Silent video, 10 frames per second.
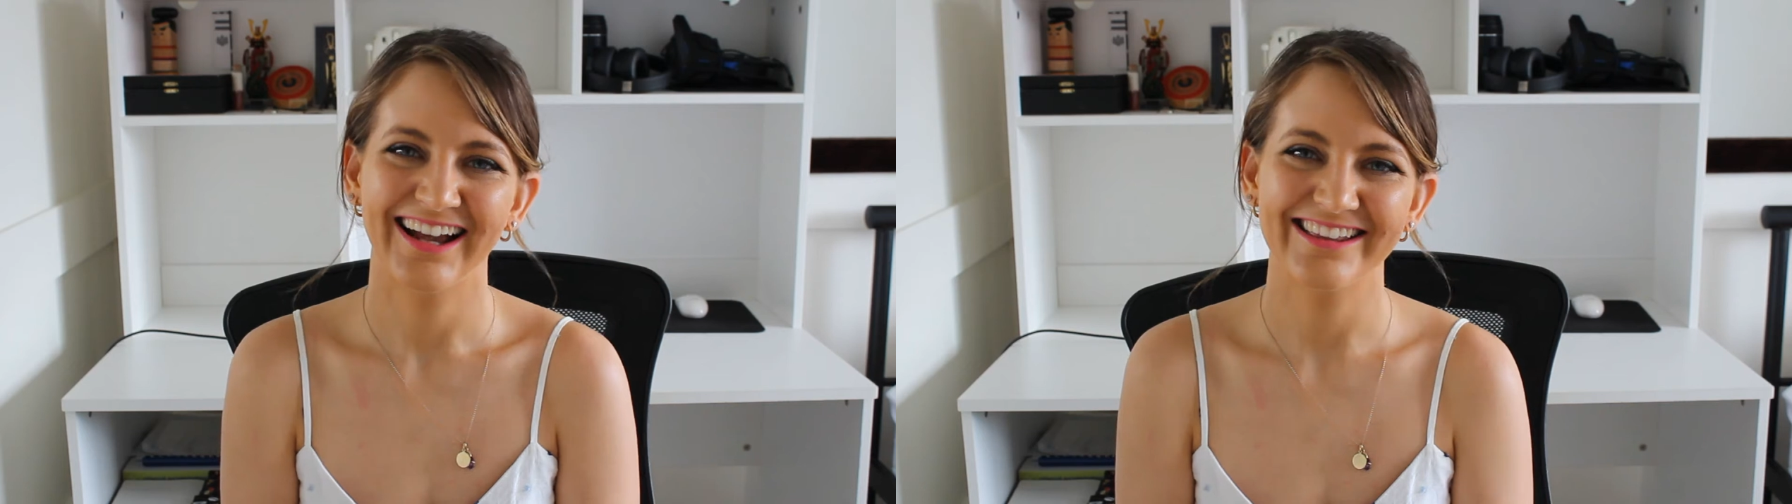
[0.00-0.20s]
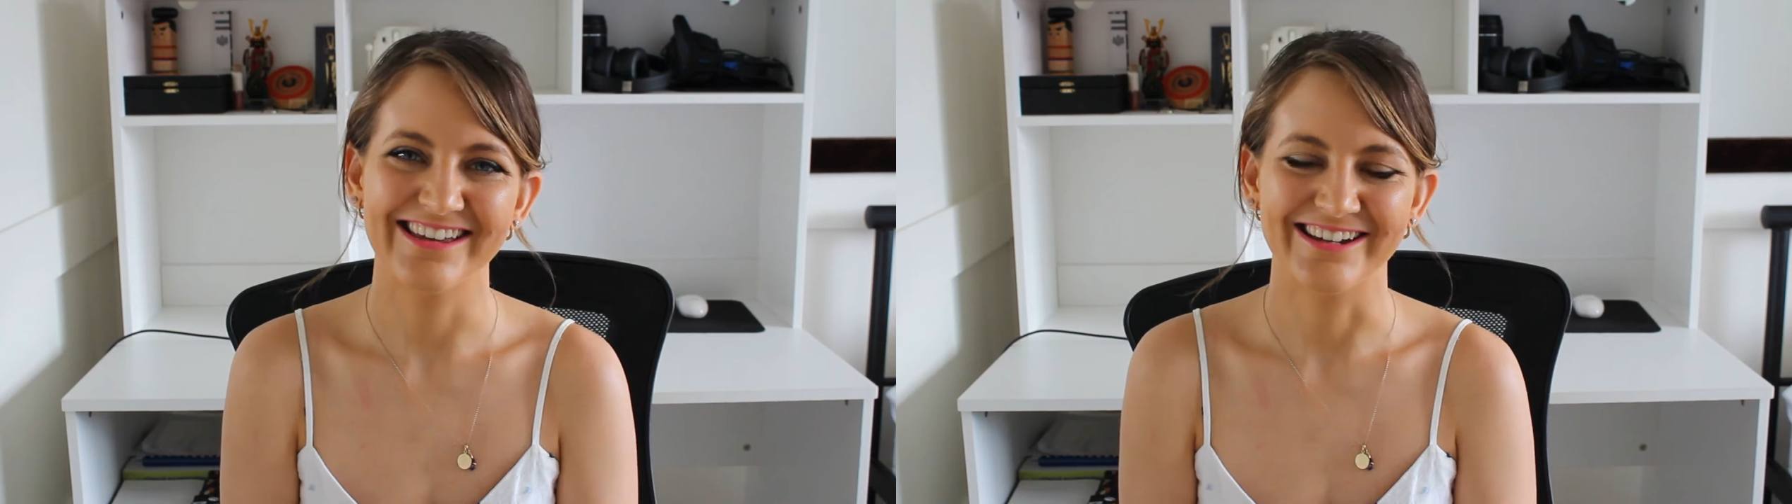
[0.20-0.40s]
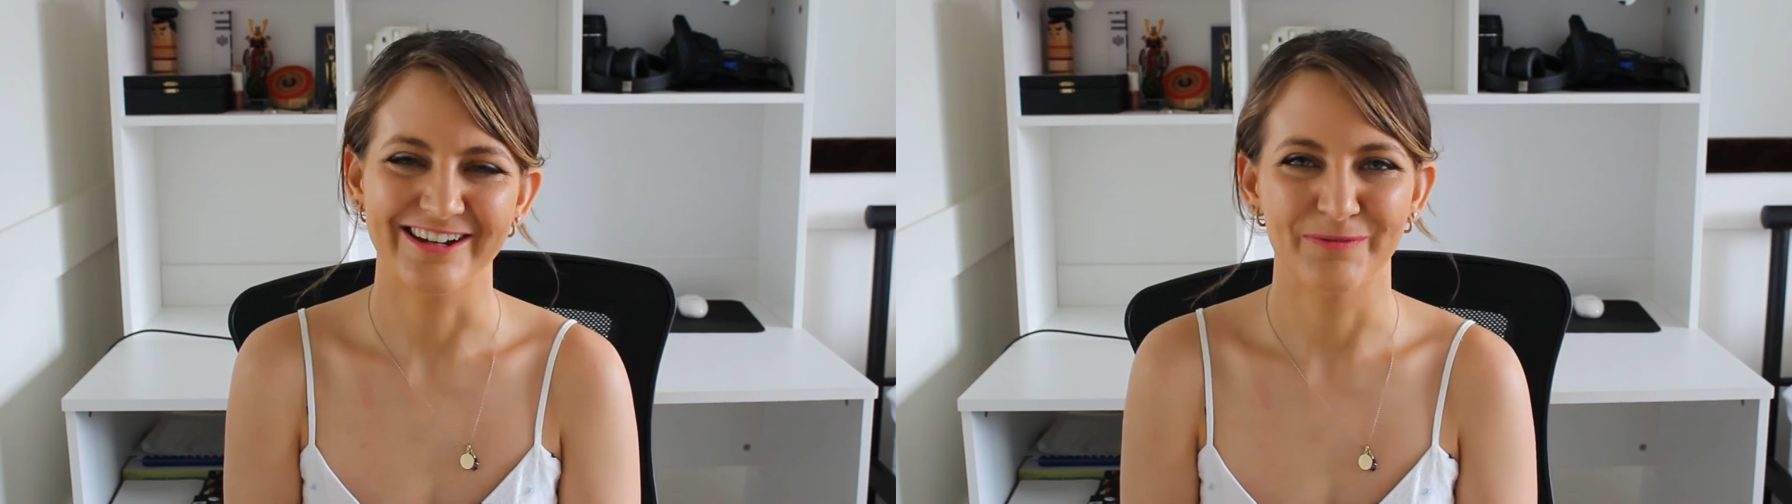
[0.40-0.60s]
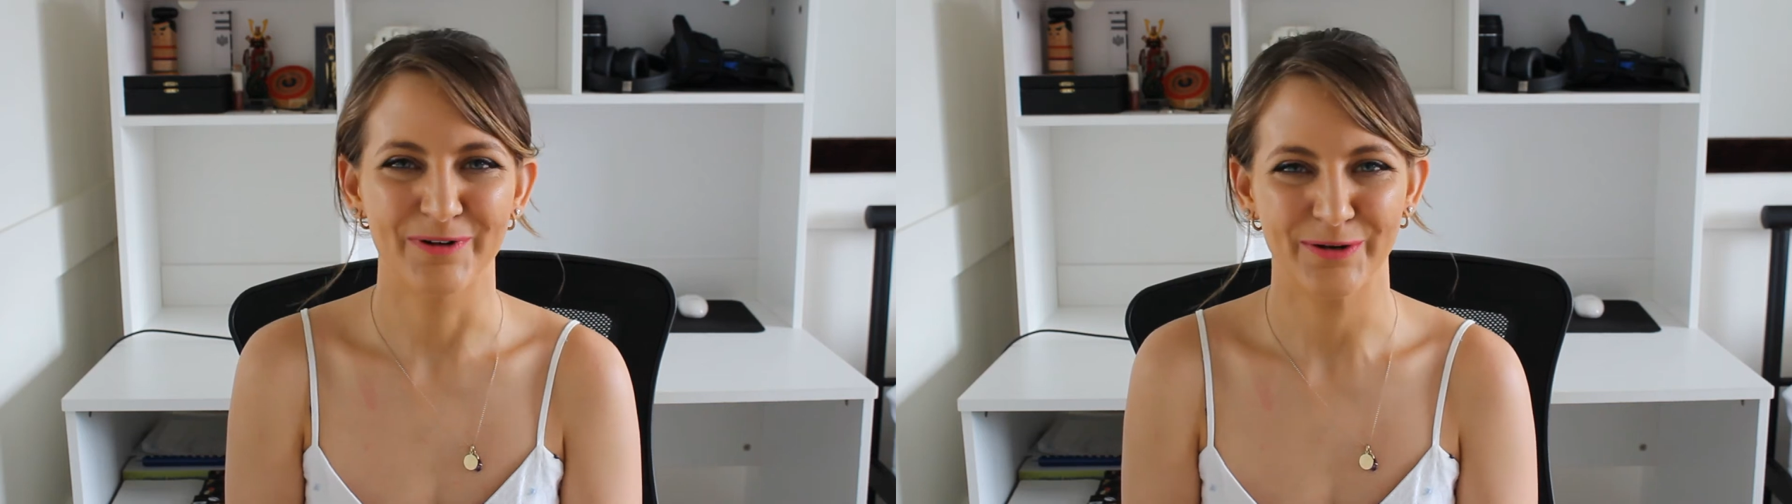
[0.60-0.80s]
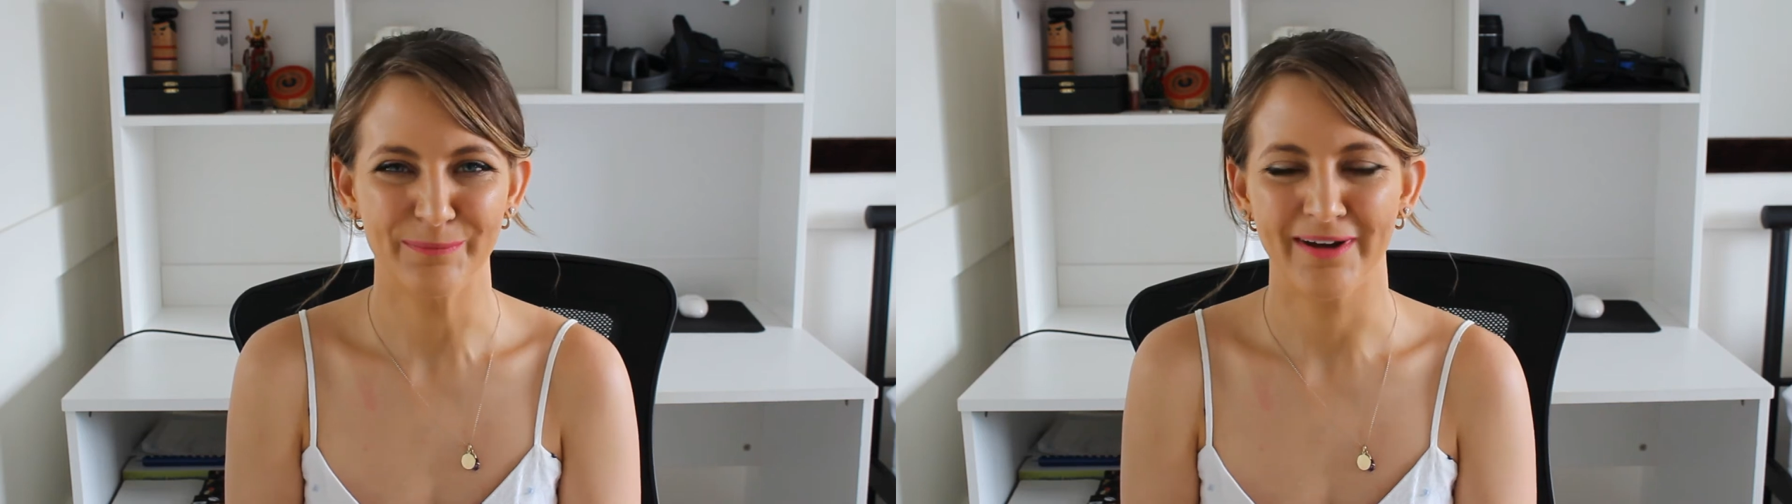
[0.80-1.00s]
Hey there and
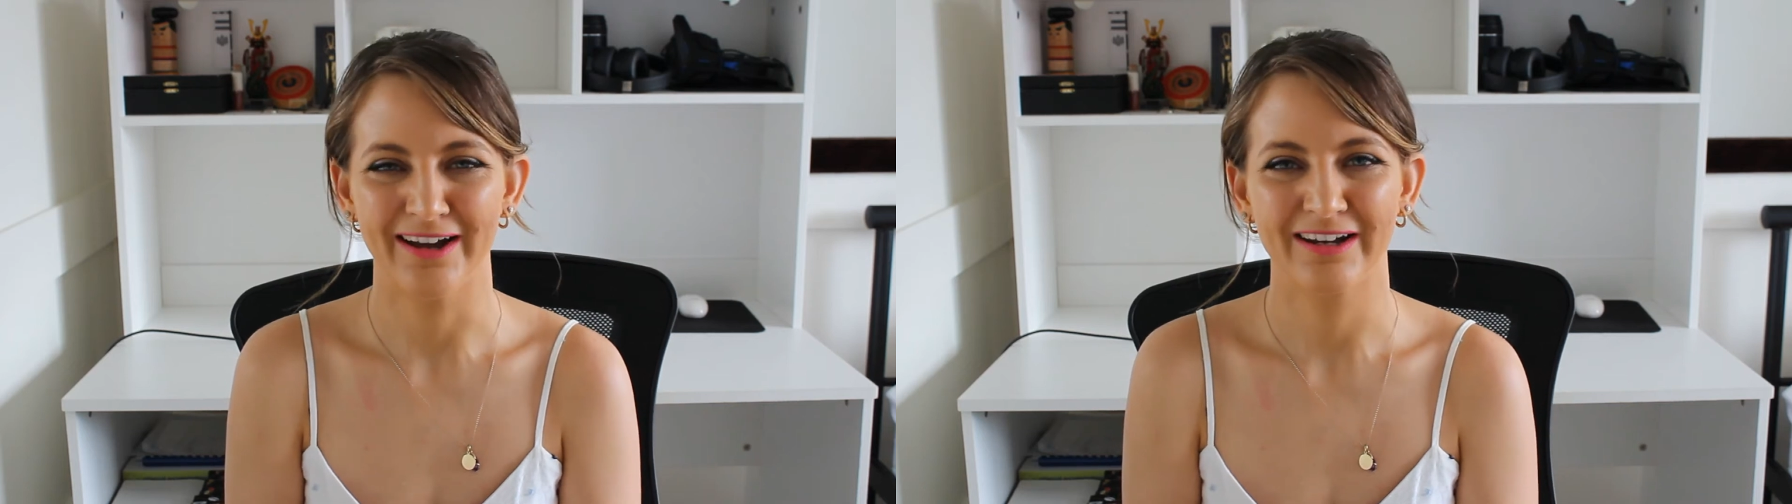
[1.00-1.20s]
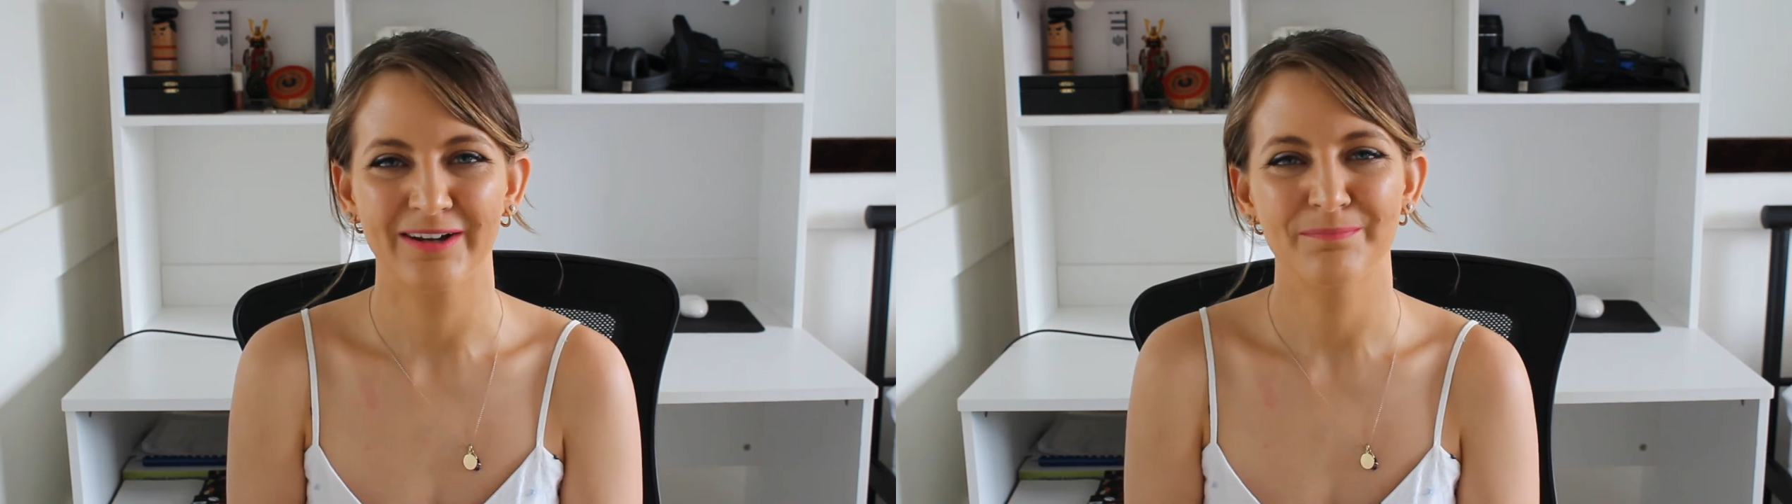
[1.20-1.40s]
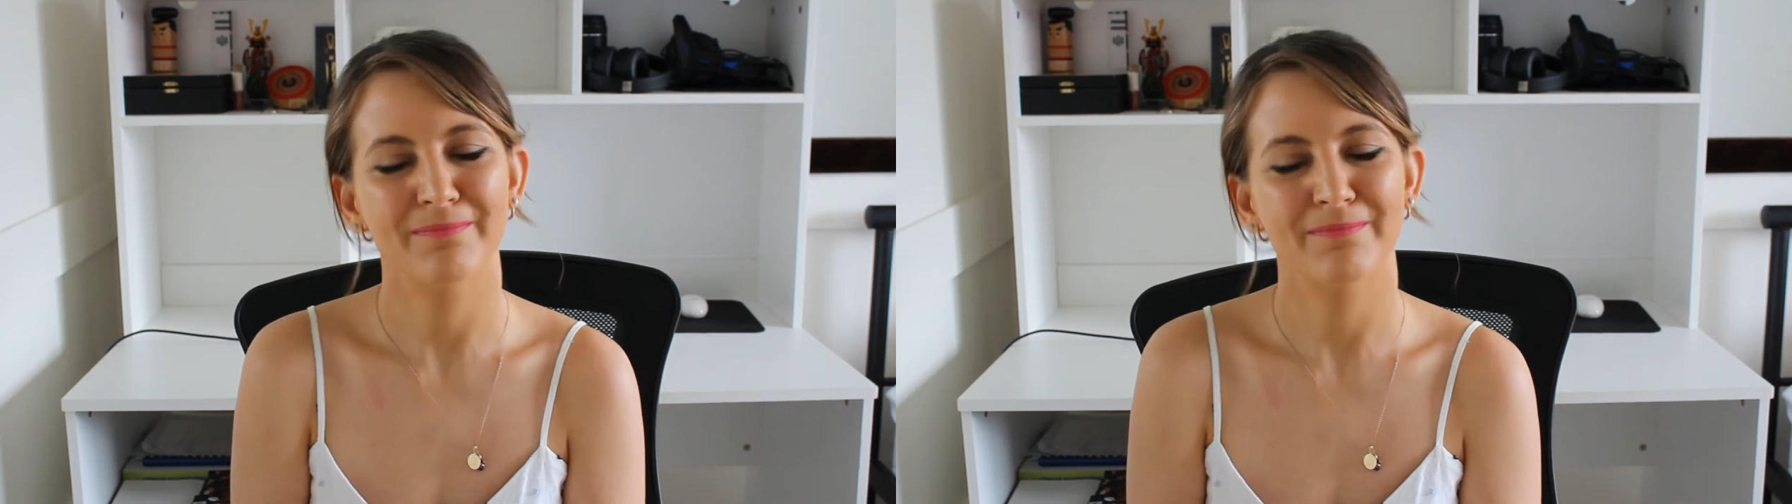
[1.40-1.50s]
welcome back.